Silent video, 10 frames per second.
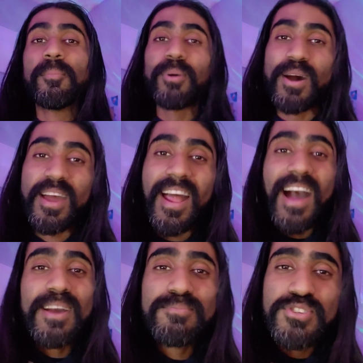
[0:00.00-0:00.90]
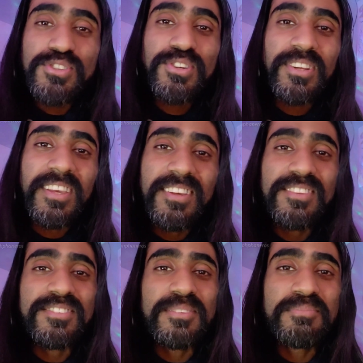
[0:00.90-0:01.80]
But I am just going to
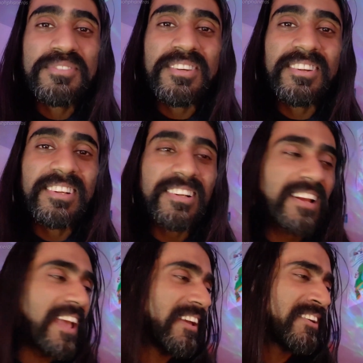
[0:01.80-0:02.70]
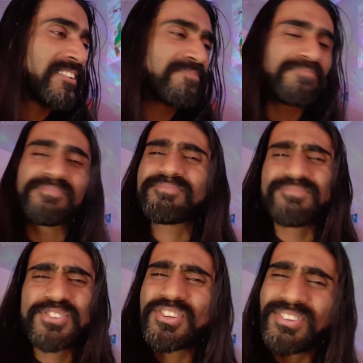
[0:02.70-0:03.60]
eat some dinner and
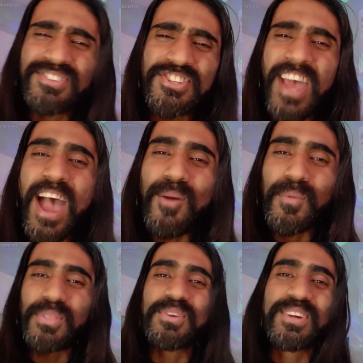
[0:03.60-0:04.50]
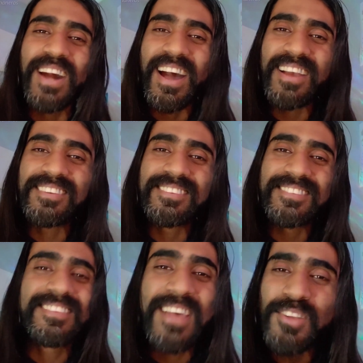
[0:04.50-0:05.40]
just chat with you
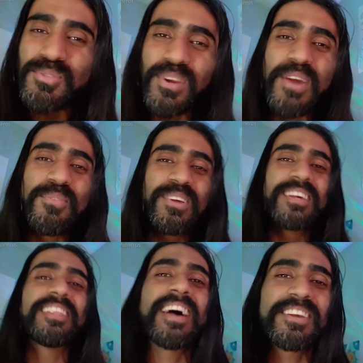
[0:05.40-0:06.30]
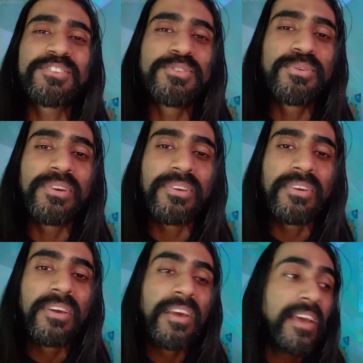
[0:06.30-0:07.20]
guys. That's what I really like doing.